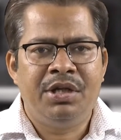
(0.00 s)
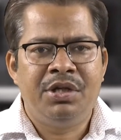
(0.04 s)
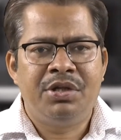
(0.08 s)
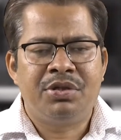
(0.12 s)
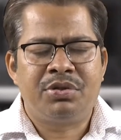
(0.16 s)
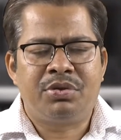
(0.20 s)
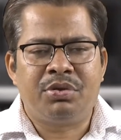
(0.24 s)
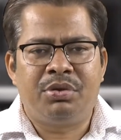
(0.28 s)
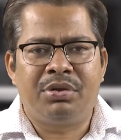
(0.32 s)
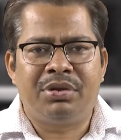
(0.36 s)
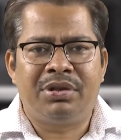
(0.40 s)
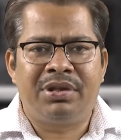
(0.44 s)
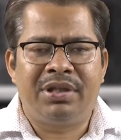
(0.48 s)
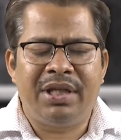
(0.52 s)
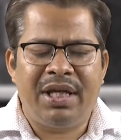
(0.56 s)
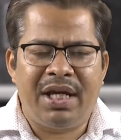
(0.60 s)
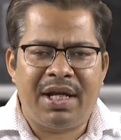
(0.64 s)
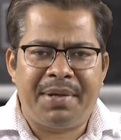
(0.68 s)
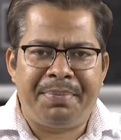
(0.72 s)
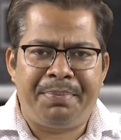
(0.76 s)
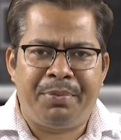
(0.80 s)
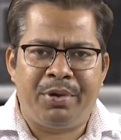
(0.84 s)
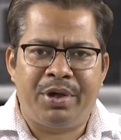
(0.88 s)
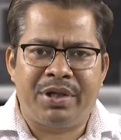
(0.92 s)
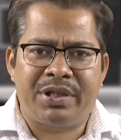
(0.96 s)
so
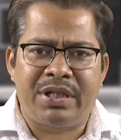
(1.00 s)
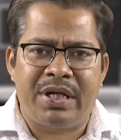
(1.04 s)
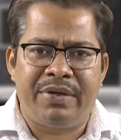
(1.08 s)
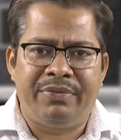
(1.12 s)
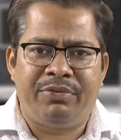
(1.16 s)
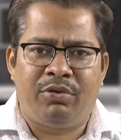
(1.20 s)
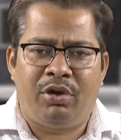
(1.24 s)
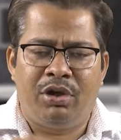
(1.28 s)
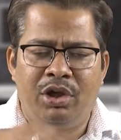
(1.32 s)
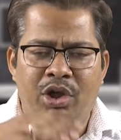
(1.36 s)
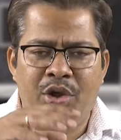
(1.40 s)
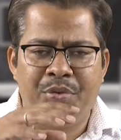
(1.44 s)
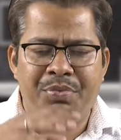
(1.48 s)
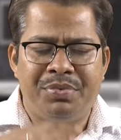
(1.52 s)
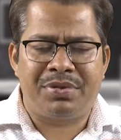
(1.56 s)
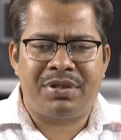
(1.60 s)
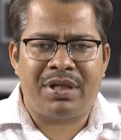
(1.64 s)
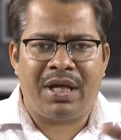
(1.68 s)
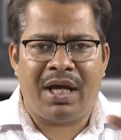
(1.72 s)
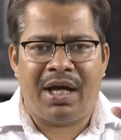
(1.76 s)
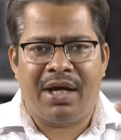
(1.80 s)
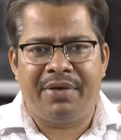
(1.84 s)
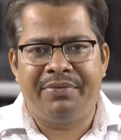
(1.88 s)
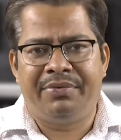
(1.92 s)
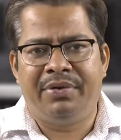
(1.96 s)
their production volumes
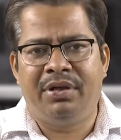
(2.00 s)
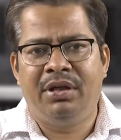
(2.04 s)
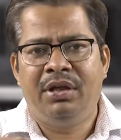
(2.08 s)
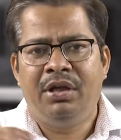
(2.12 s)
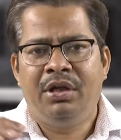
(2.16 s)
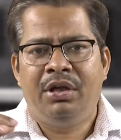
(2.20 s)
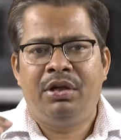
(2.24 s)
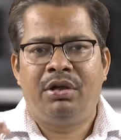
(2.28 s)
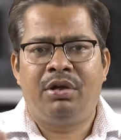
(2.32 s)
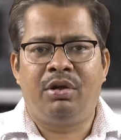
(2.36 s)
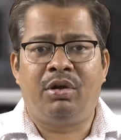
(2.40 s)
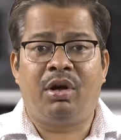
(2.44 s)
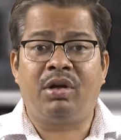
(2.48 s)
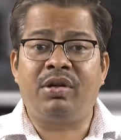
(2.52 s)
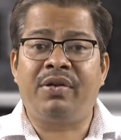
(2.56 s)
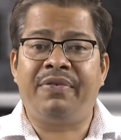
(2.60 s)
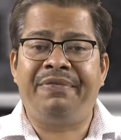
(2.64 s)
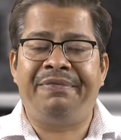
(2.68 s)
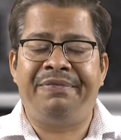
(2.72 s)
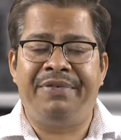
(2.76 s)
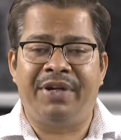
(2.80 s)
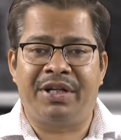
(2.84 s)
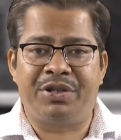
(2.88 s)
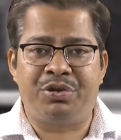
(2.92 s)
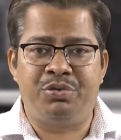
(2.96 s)
have lot of
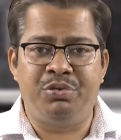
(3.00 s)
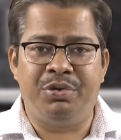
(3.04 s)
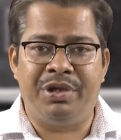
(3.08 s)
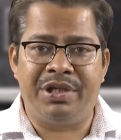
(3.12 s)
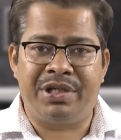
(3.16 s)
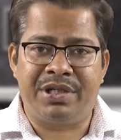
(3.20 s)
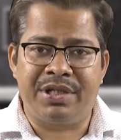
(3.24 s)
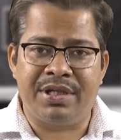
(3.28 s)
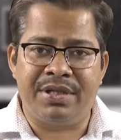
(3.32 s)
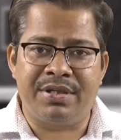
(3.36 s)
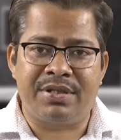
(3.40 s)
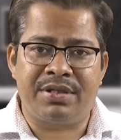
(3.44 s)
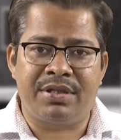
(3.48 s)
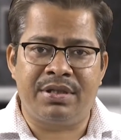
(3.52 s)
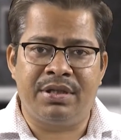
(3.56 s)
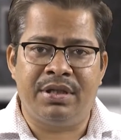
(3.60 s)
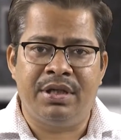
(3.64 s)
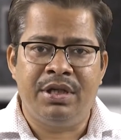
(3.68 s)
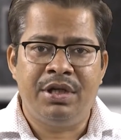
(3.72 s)
fluctuations.